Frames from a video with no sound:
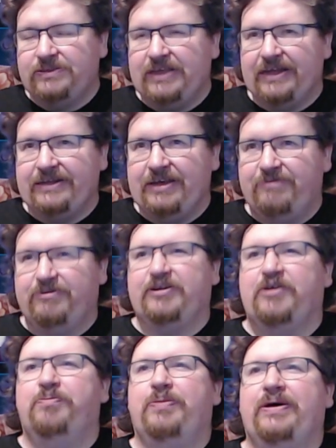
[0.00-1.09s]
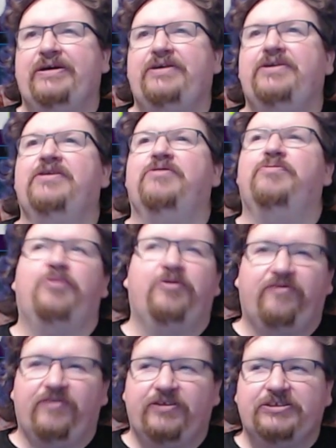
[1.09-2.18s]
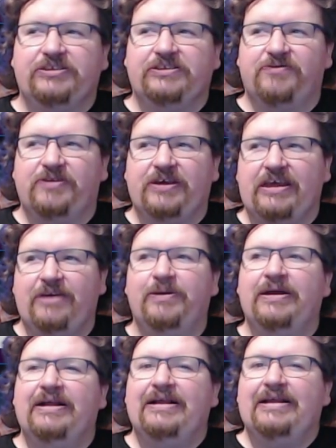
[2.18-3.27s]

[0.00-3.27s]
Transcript: that they would combine both versions of the game